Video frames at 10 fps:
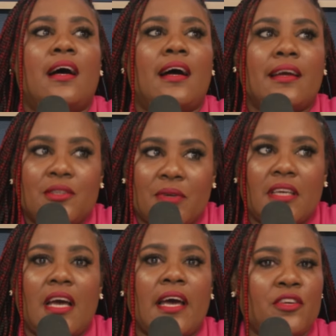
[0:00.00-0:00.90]

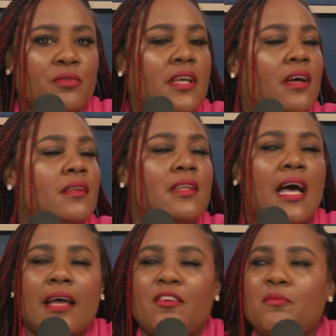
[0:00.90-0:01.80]
hydrate, hydrate. A
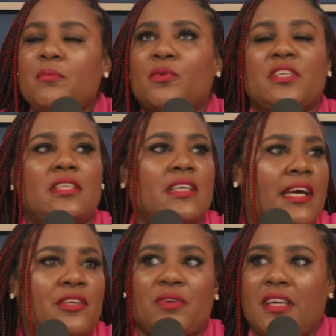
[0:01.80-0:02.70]
lot of people are
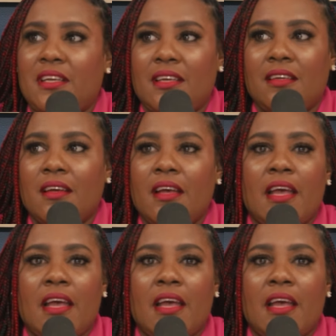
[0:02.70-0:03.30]
dehydrated.